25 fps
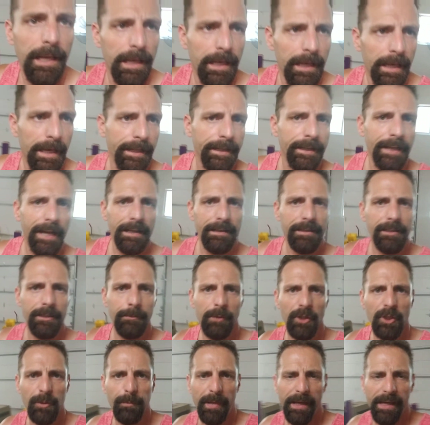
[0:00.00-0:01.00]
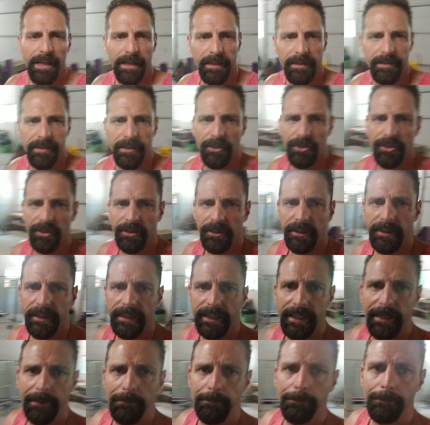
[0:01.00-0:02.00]
and not so much paying attention to
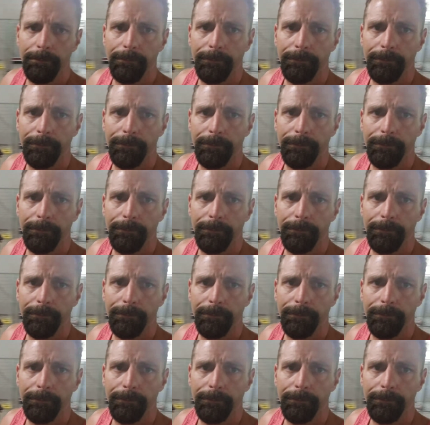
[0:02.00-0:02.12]
them.